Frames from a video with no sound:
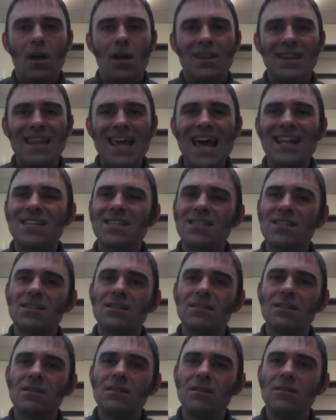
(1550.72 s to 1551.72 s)

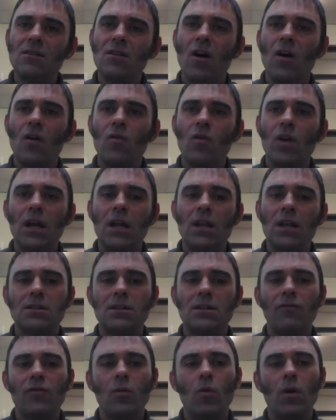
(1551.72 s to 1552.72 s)
that's not really the
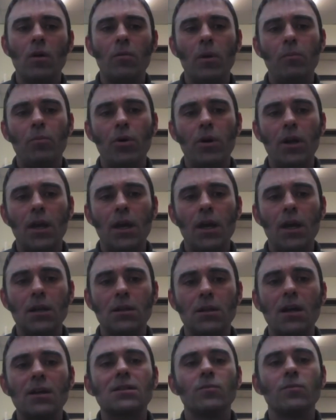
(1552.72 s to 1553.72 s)
stuff you want to be putting in
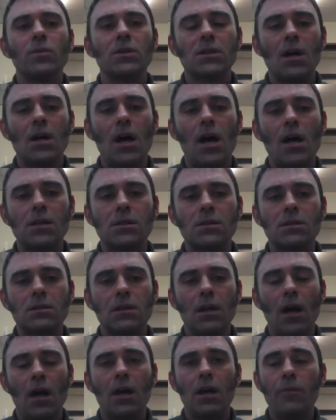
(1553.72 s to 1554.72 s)
customers cars
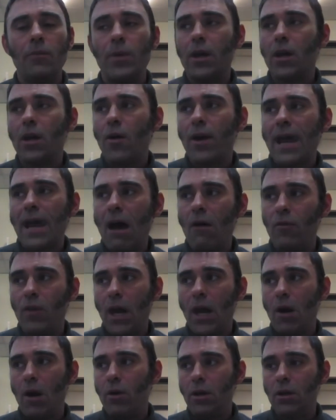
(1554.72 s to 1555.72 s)
that are going to be going out
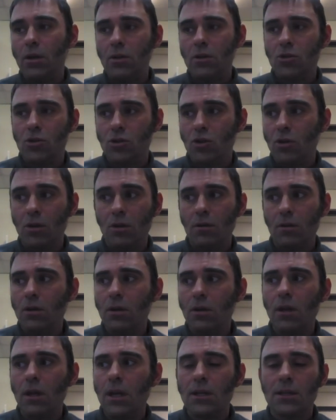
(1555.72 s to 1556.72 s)
there and shouldn't
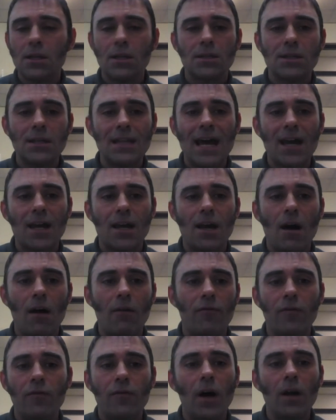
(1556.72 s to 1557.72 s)
need to see that car
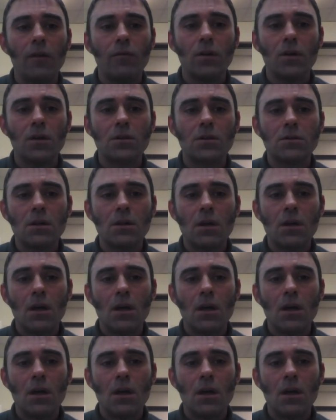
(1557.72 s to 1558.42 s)
for five years